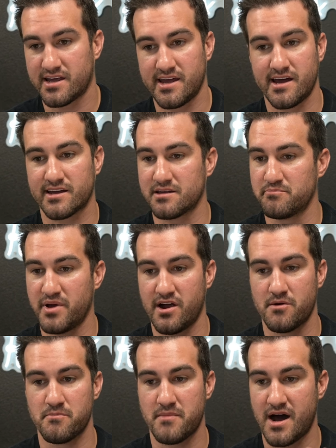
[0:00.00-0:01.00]
can't
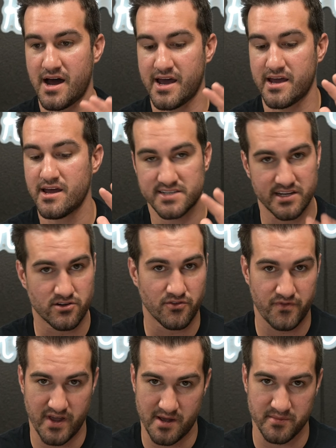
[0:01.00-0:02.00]
compare my single
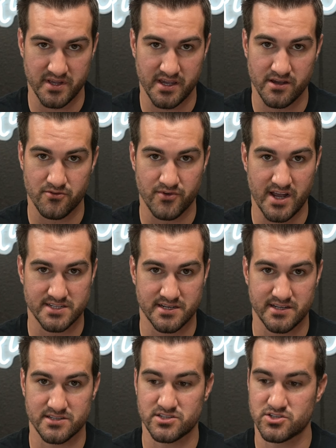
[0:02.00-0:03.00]
family
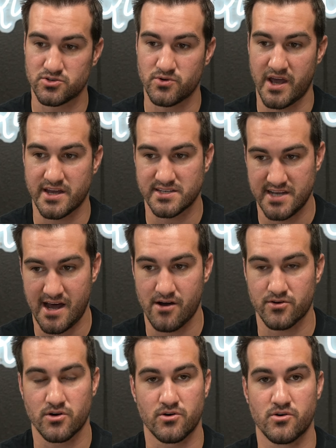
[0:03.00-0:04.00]
residence to a
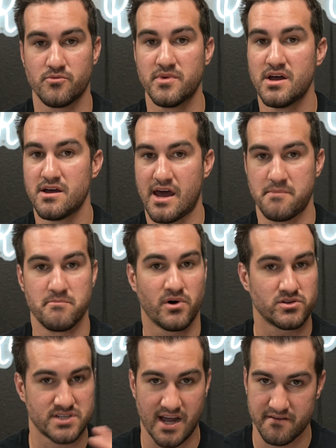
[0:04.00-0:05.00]
townhome, a
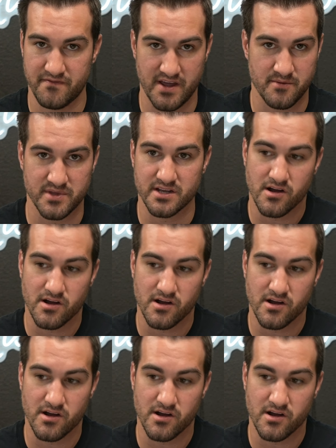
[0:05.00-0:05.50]
multifamily